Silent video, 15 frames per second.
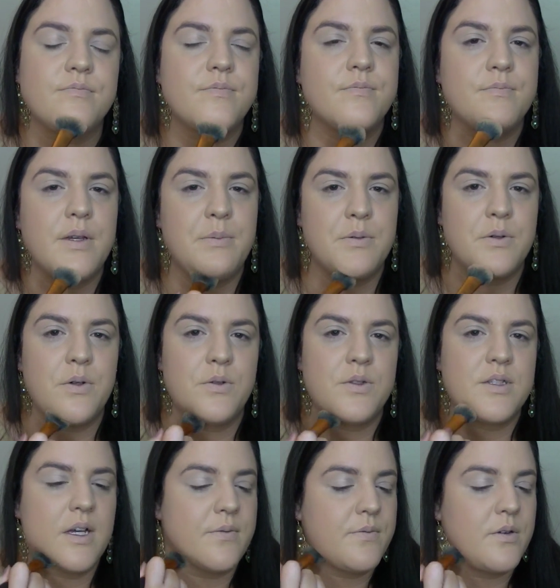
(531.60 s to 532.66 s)
people who
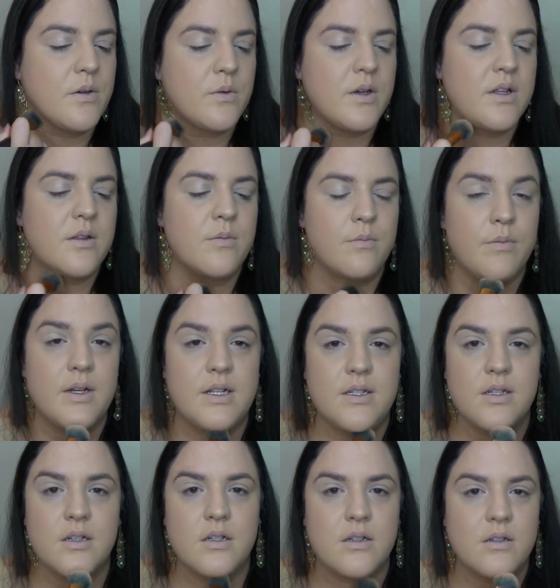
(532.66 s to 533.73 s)
suffer with
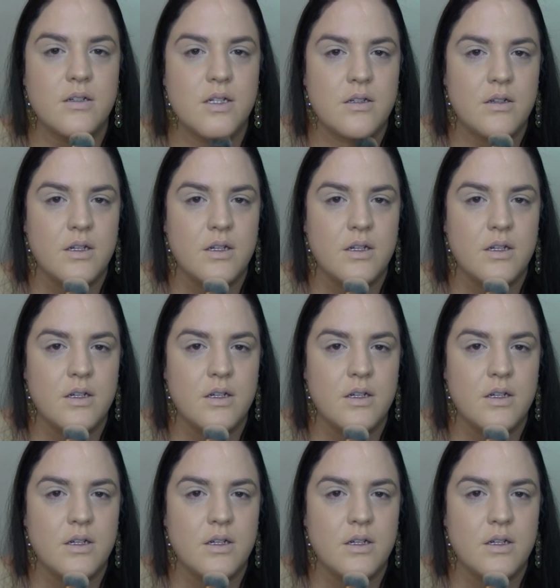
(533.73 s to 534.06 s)
mental